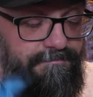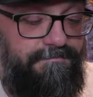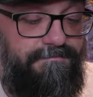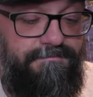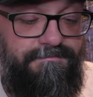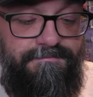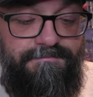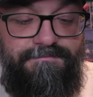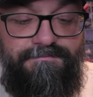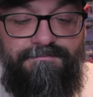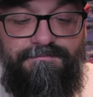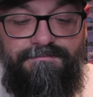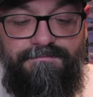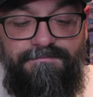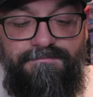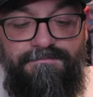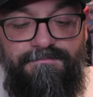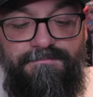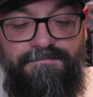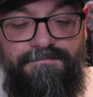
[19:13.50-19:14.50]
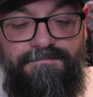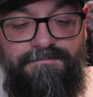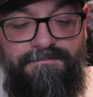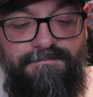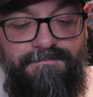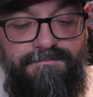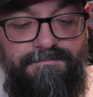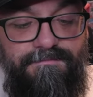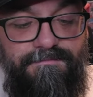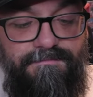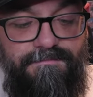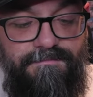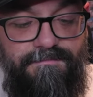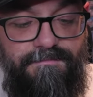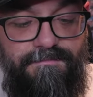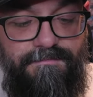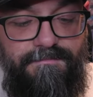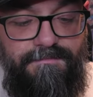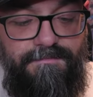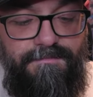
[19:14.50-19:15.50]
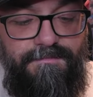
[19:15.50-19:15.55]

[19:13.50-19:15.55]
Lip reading: Nothing is said.